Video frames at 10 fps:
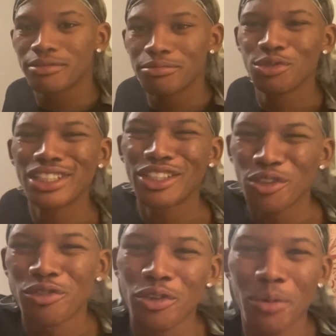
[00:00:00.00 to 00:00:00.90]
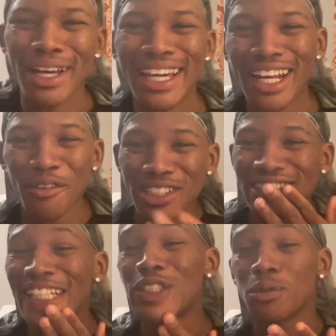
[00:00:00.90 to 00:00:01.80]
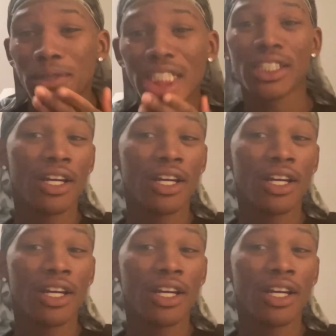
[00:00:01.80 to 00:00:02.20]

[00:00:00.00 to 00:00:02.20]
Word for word: You see the uniform, I ain't gotta really say too much.